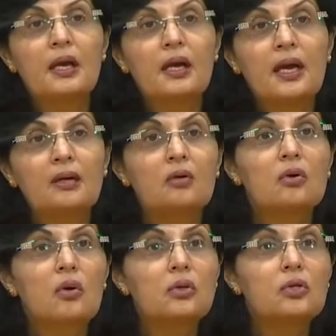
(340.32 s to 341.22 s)
Uh, and
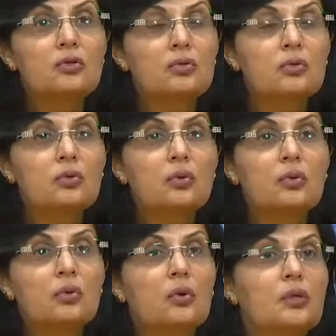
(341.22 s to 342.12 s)
in order to
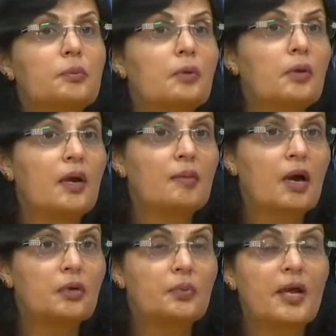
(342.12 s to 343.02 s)
roll the program
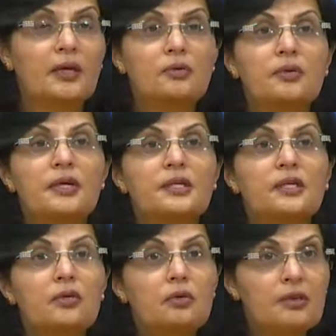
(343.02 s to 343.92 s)
out, we had to create
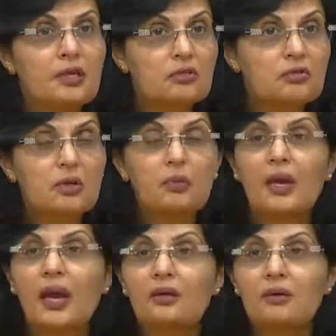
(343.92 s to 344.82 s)
a new ministry,
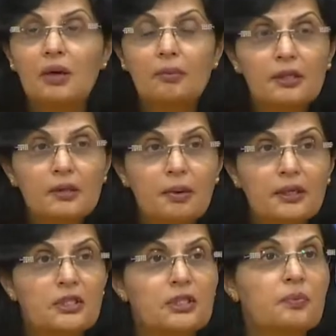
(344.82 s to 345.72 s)
we had to double the
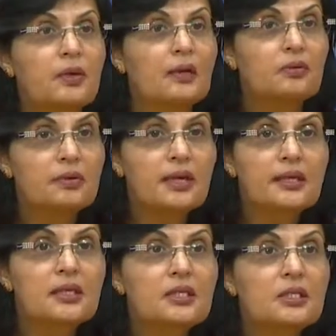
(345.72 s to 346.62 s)
budget, we had to
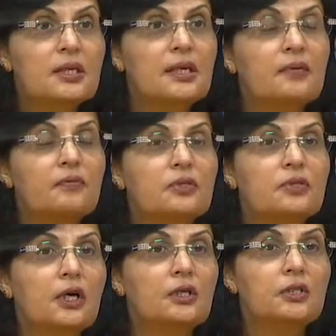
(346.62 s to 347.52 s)
create a digital
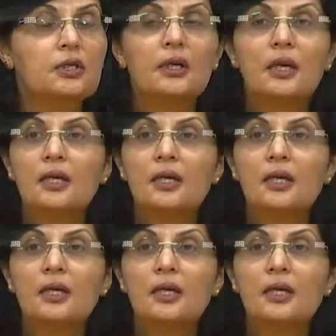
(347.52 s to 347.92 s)
infrastructure.